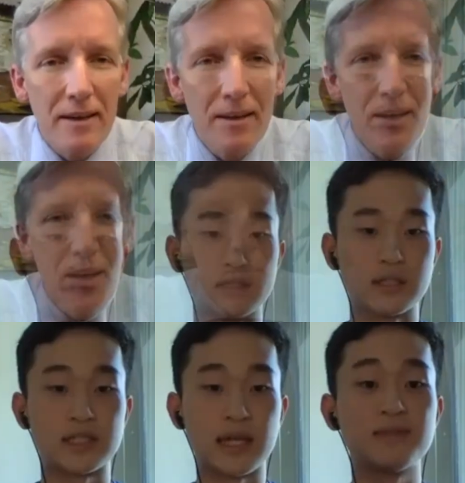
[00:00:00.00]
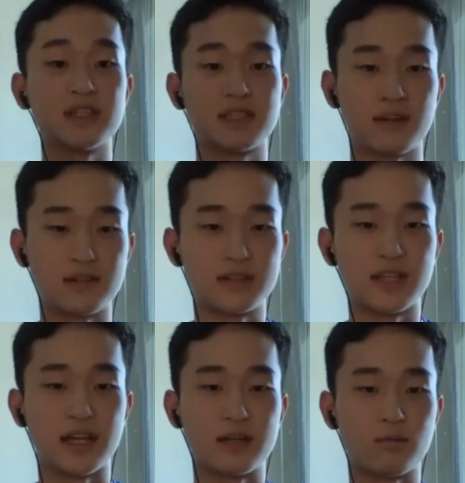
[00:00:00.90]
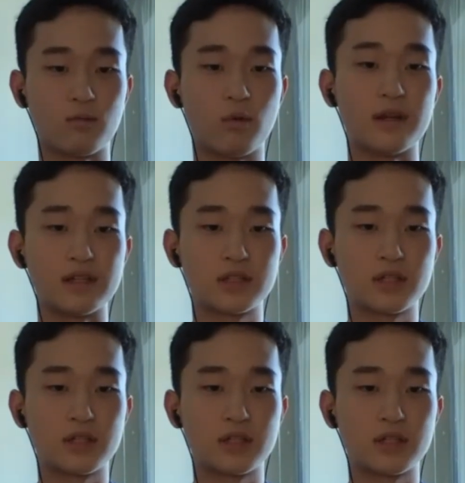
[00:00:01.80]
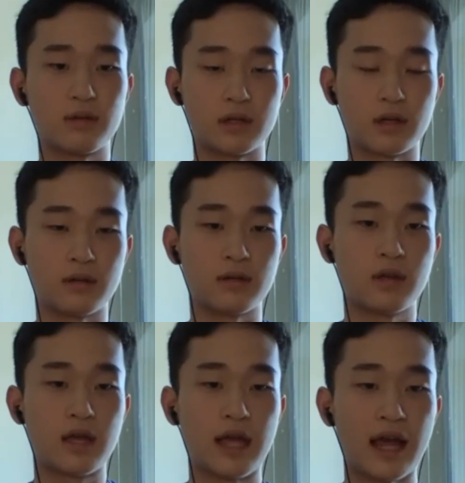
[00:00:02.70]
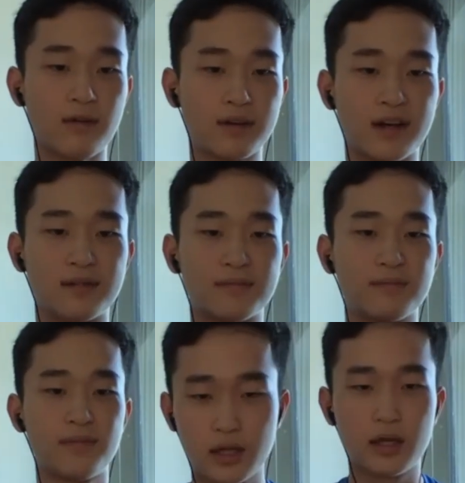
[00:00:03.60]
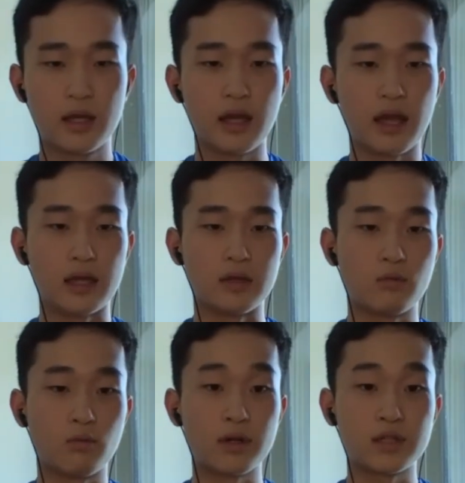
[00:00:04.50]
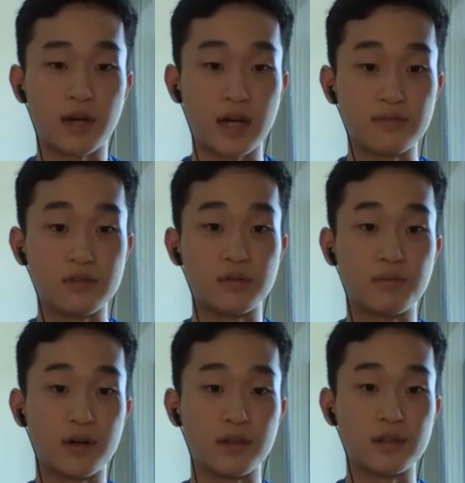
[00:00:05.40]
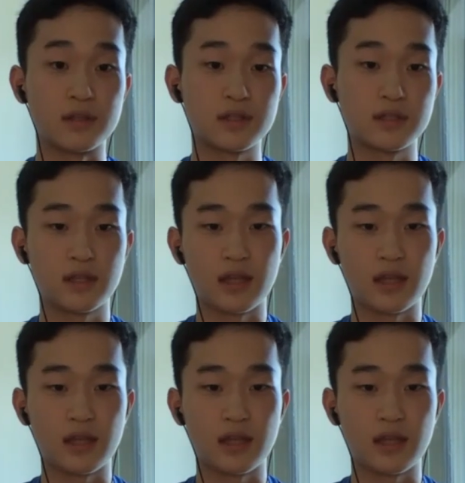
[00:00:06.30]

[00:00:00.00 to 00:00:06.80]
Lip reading: Or at least attempting to understand what is going on, how come, and what is my view upon this,